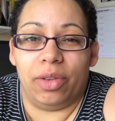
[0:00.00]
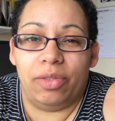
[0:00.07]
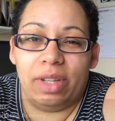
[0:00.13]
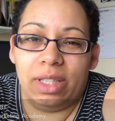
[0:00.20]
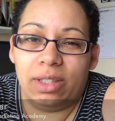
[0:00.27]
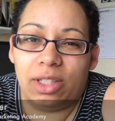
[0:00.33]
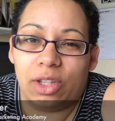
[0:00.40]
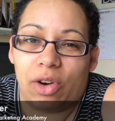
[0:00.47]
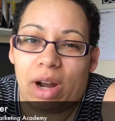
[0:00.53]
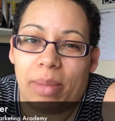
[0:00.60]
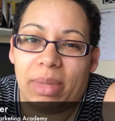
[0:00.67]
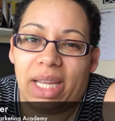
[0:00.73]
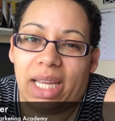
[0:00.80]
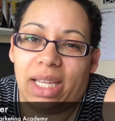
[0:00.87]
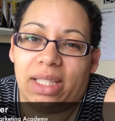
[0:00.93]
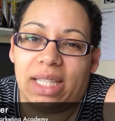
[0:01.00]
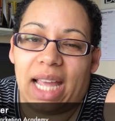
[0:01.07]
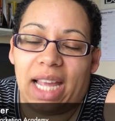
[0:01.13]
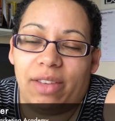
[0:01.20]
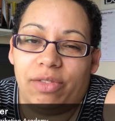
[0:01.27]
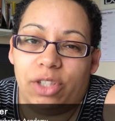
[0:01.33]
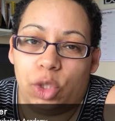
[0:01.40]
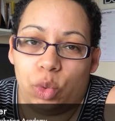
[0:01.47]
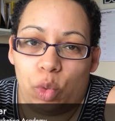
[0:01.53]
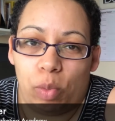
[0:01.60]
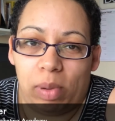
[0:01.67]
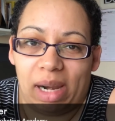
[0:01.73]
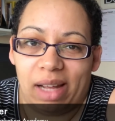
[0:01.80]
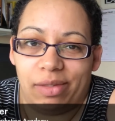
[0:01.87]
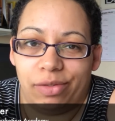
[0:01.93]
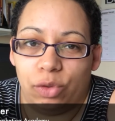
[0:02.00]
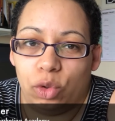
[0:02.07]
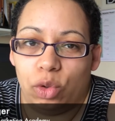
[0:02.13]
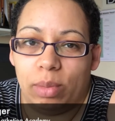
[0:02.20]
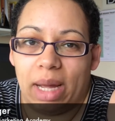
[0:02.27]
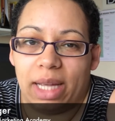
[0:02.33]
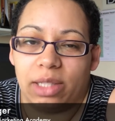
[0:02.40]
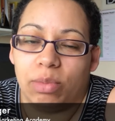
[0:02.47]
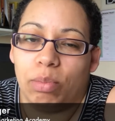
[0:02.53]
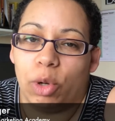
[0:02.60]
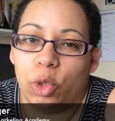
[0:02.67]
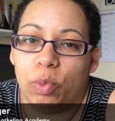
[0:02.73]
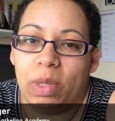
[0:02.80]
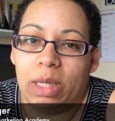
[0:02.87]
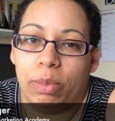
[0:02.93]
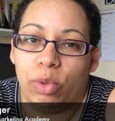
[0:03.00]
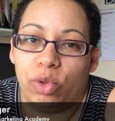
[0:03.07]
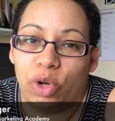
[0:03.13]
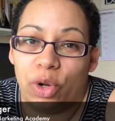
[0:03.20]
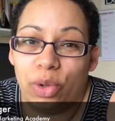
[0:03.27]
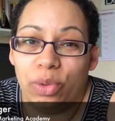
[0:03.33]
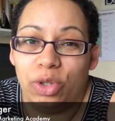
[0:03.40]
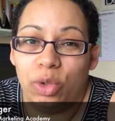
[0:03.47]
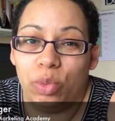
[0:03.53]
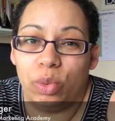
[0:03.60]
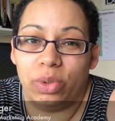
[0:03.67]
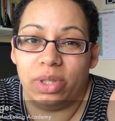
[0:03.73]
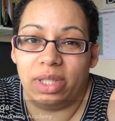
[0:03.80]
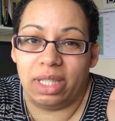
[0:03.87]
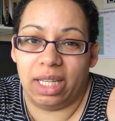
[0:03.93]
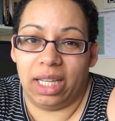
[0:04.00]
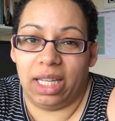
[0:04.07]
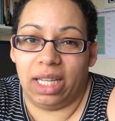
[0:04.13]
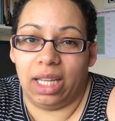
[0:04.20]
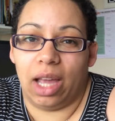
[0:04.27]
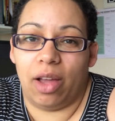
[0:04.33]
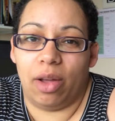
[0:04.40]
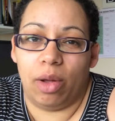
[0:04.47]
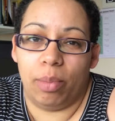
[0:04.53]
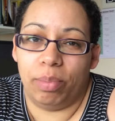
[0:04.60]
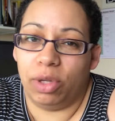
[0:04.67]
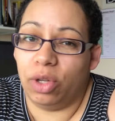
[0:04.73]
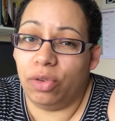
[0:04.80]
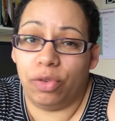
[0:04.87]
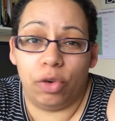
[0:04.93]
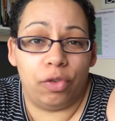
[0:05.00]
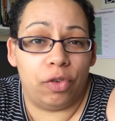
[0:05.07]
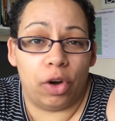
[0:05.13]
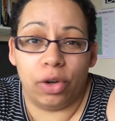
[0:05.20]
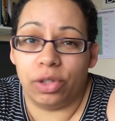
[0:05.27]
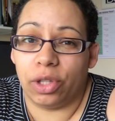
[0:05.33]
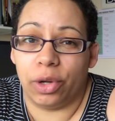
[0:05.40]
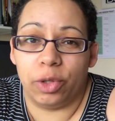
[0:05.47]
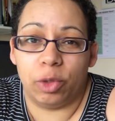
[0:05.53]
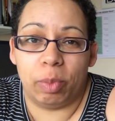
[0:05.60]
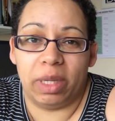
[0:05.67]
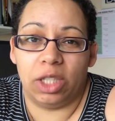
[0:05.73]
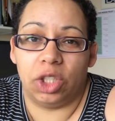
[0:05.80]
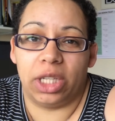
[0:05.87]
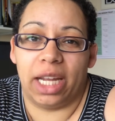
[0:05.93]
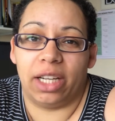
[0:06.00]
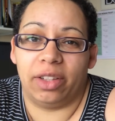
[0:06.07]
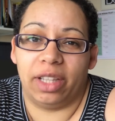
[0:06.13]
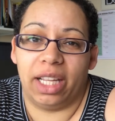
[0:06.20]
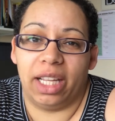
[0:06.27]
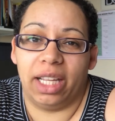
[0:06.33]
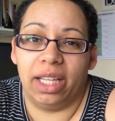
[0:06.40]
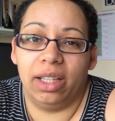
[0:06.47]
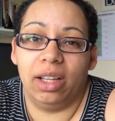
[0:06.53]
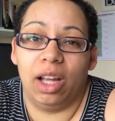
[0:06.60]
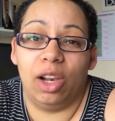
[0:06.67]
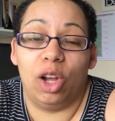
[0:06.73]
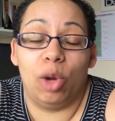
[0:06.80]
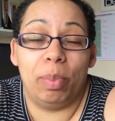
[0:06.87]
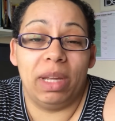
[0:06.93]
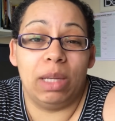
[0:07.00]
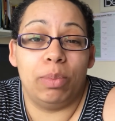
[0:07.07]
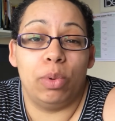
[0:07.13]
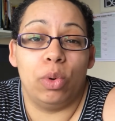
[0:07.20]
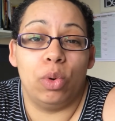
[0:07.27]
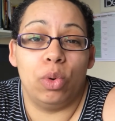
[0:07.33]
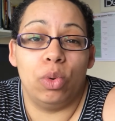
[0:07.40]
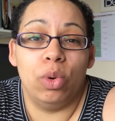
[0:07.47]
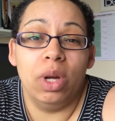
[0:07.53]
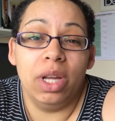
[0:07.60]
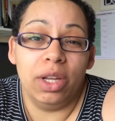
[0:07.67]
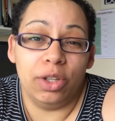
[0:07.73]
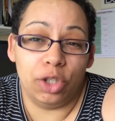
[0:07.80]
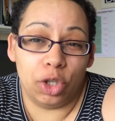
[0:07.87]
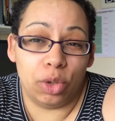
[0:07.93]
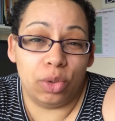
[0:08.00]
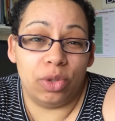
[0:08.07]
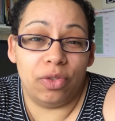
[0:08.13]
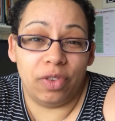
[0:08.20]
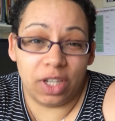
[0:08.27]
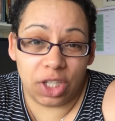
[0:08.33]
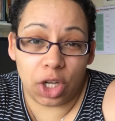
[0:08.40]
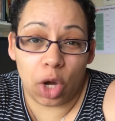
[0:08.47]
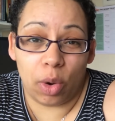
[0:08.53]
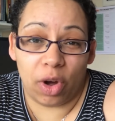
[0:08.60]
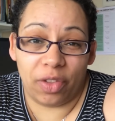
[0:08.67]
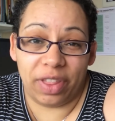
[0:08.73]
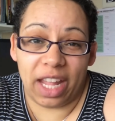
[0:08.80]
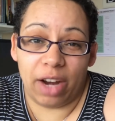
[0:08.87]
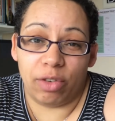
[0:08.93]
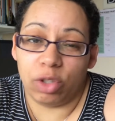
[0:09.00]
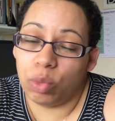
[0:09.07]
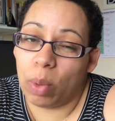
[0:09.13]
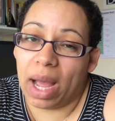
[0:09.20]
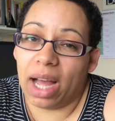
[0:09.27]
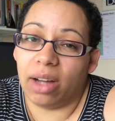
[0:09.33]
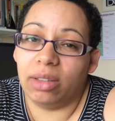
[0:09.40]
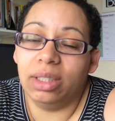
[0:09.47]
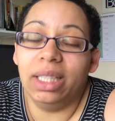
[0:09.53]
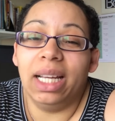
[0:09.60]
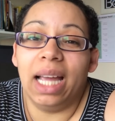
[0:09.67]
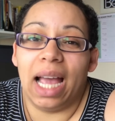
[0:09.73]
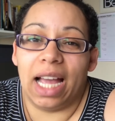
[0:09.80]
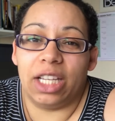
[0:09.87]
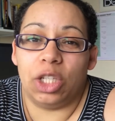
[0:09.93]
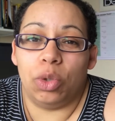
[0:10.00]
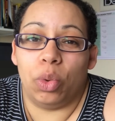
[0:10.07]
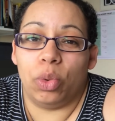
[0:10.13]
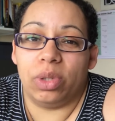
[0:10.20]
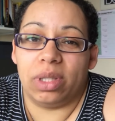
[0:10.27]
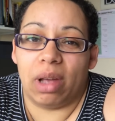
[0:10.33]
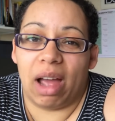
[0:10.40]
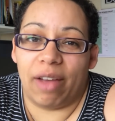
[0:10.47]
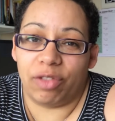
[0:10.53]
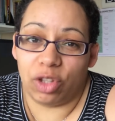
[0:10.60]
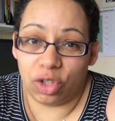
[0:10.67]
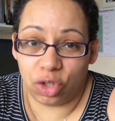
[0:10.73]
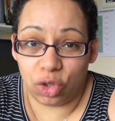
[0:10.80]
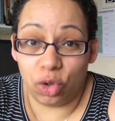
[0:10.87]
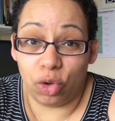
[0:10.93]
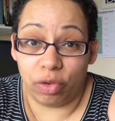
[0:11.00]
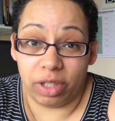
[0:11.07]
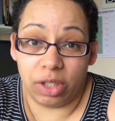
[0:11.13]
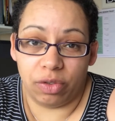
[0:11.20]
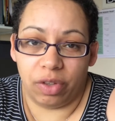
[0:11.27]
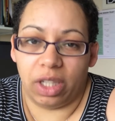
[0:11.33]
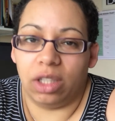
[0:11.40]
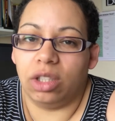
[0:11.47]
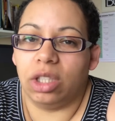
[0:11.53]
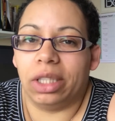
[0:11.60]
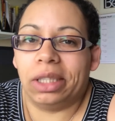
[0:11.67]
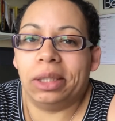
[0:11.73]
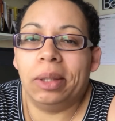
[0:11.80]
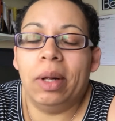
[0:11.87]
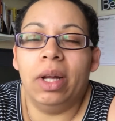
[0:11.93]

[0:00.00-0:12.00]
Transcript: Instagram is a visual platform, as most people know. You will see beautiful photos being shared on there. A lot of people use video on there as well, and you also have the stories feature.